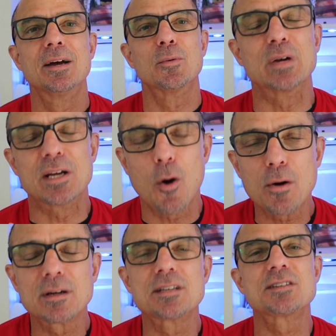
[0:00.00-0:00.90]

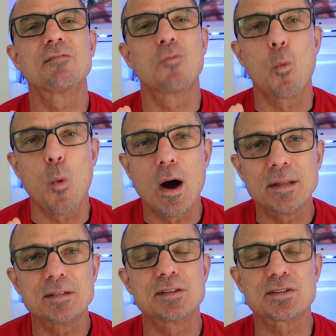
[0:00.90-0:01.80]
Regardless of
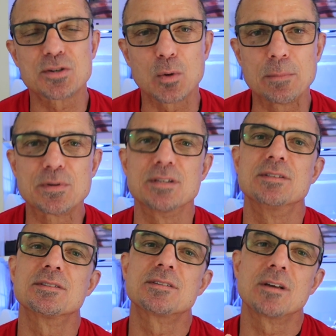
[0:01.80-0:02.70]
what
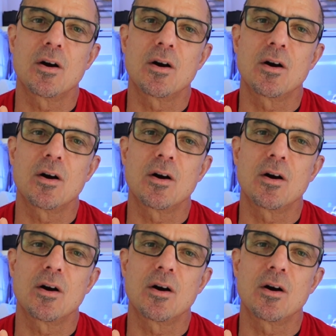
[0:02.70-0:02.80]
descriptions